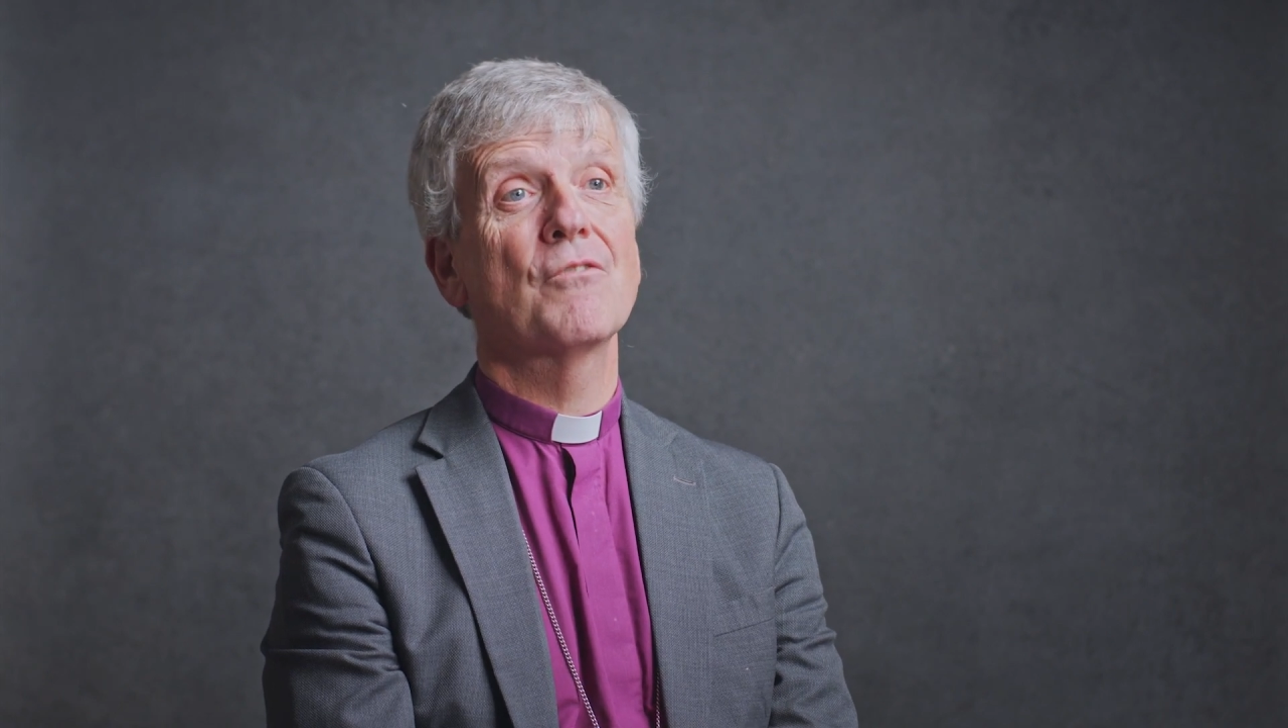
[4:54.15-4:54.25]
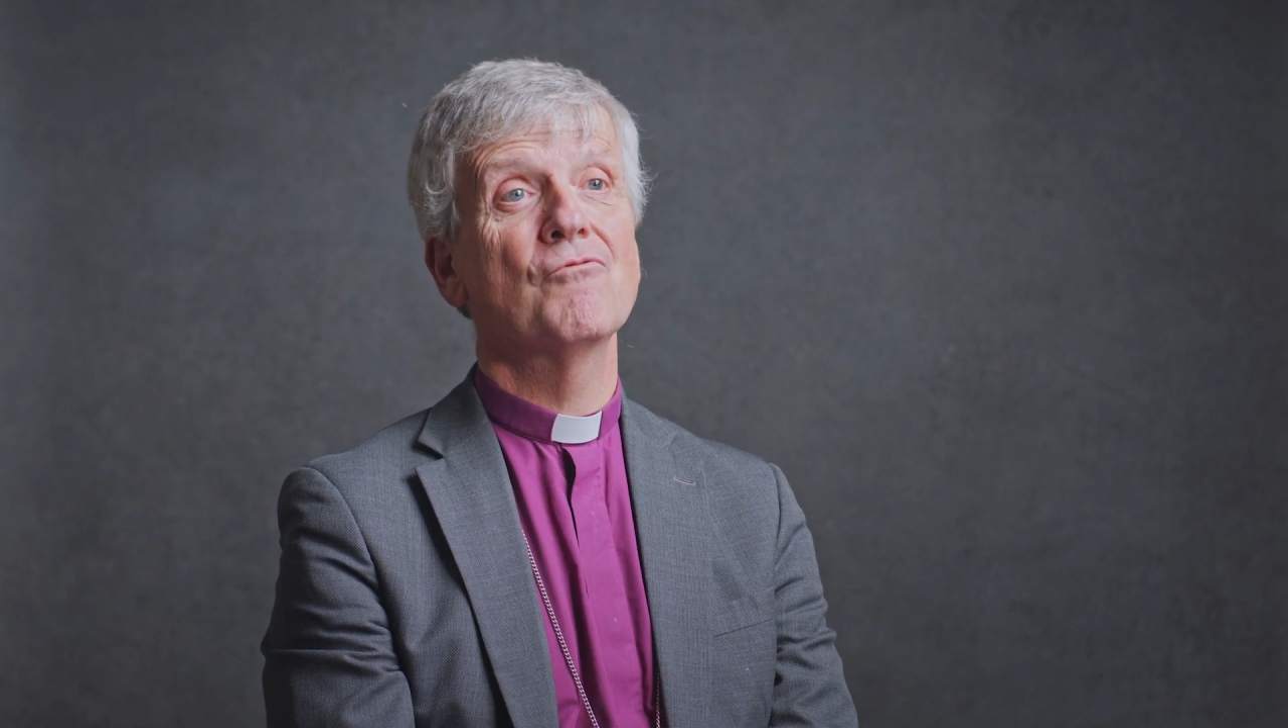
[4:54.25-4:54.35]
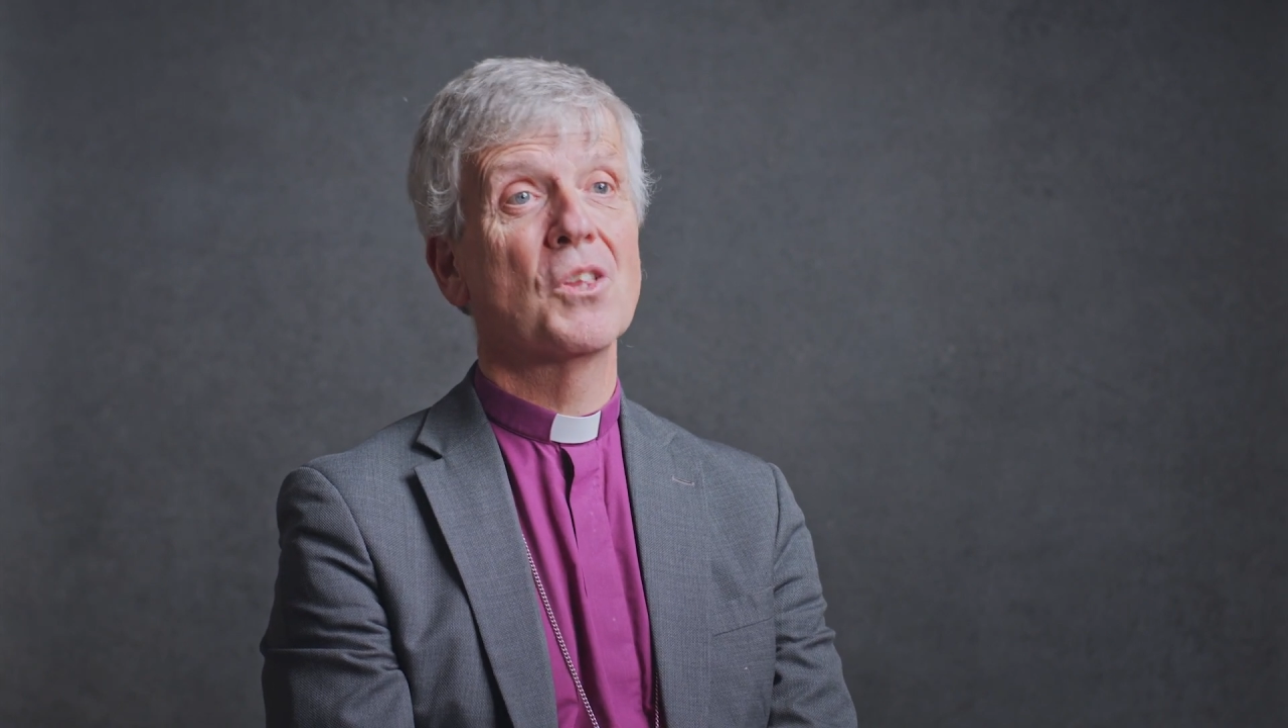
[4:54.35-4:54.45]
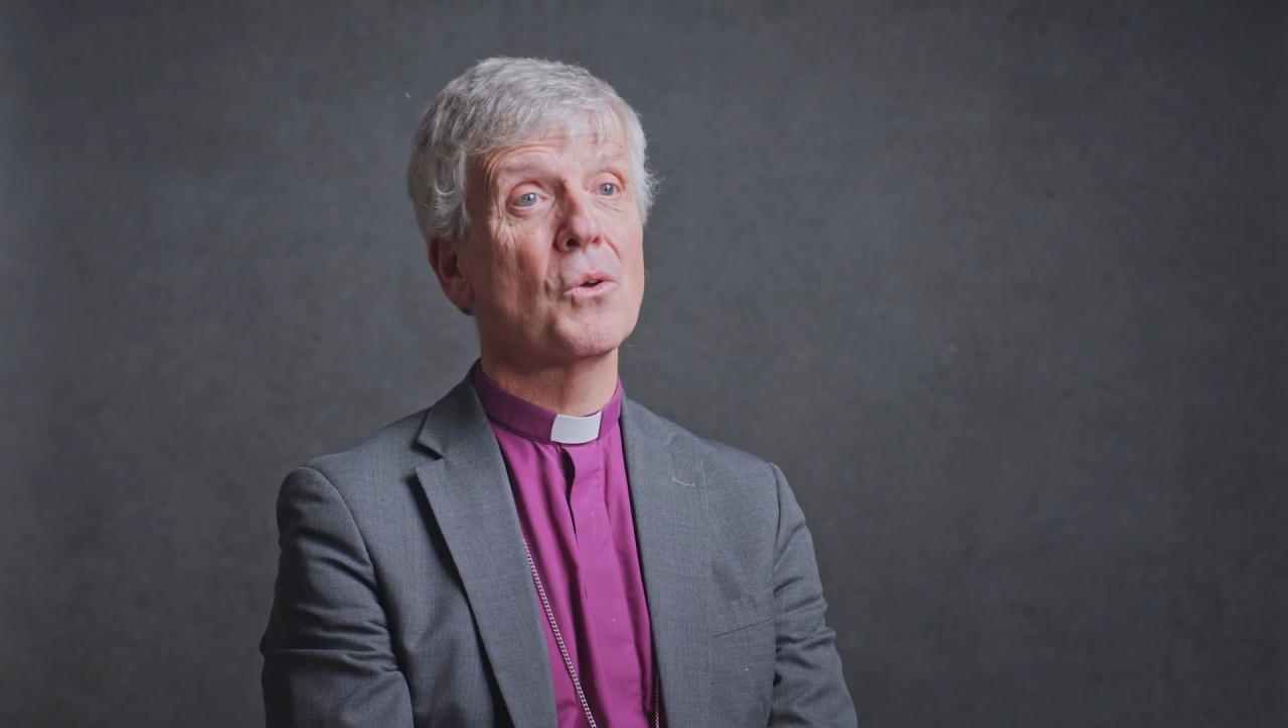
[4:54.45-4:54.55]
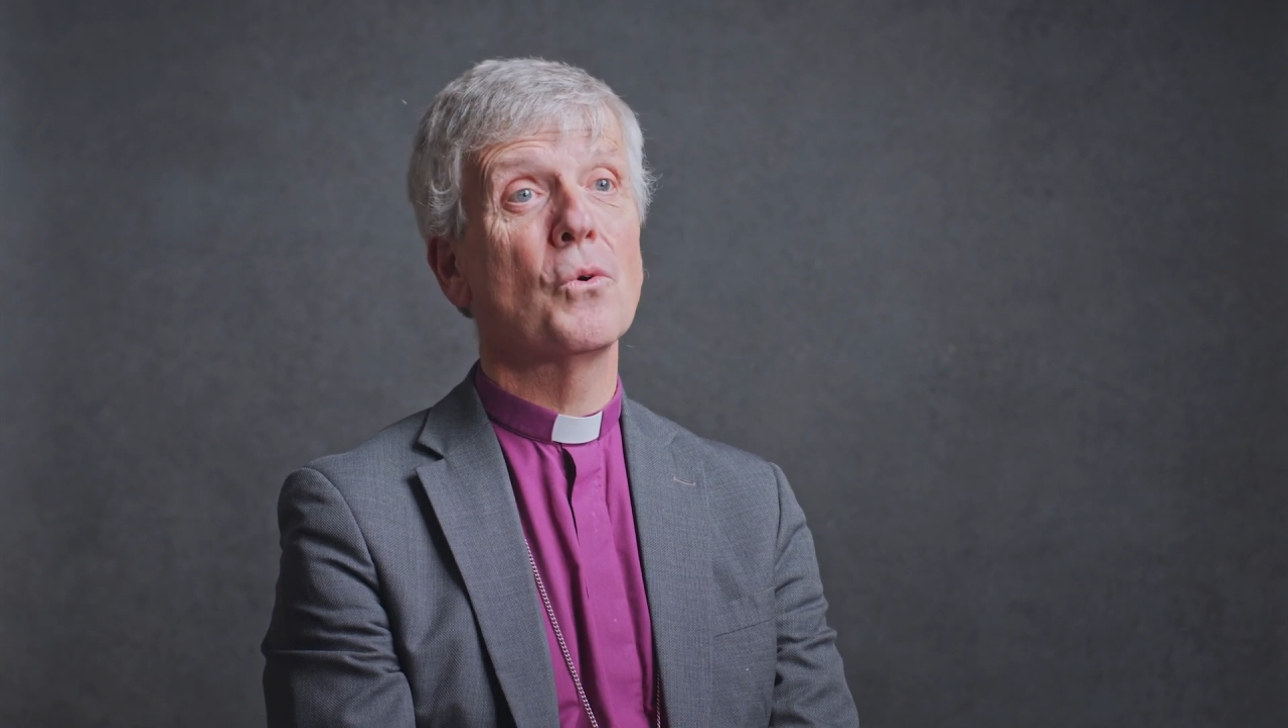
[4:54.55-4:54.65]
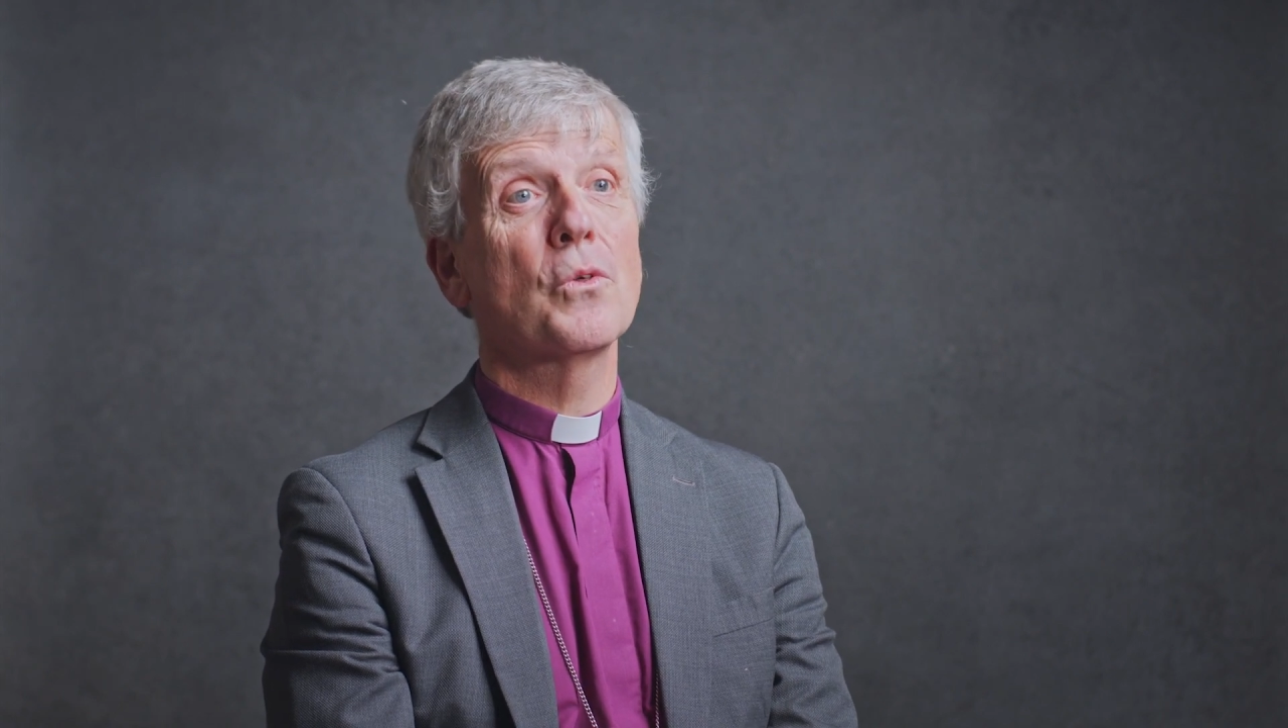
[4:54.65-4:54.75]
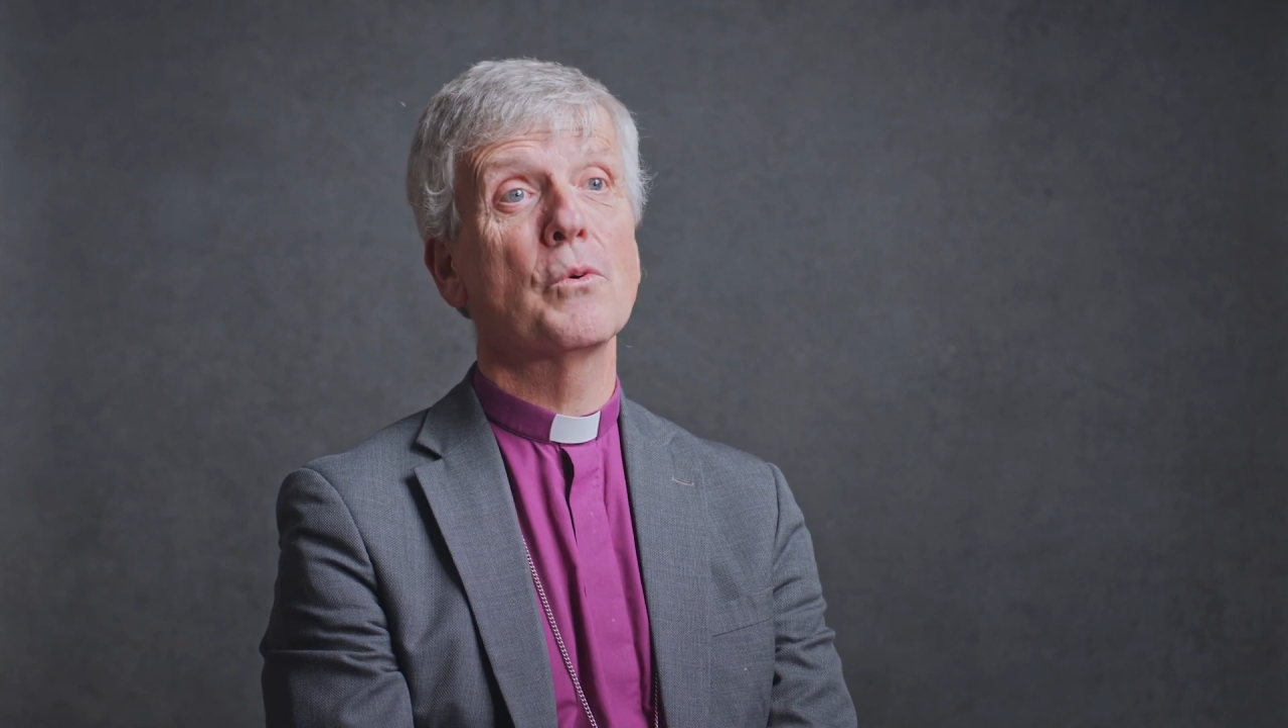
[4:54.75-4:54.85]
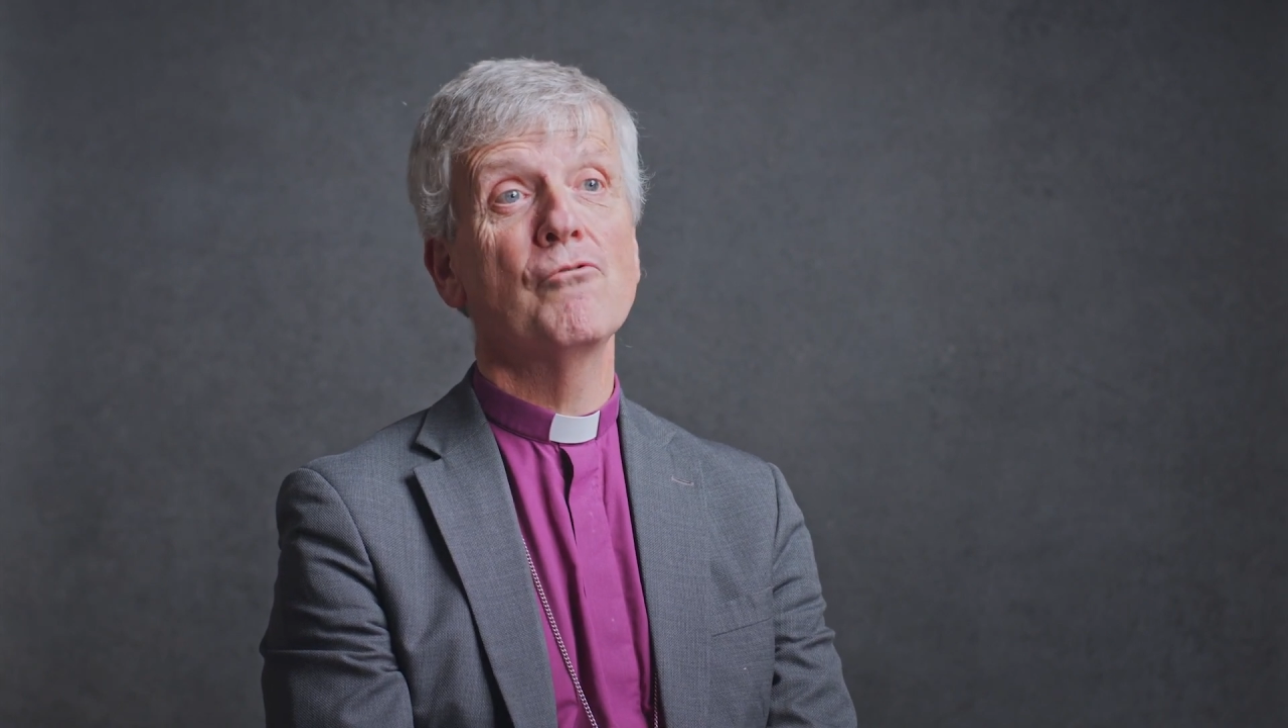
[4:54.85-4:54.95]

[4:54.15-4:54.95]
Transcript: resource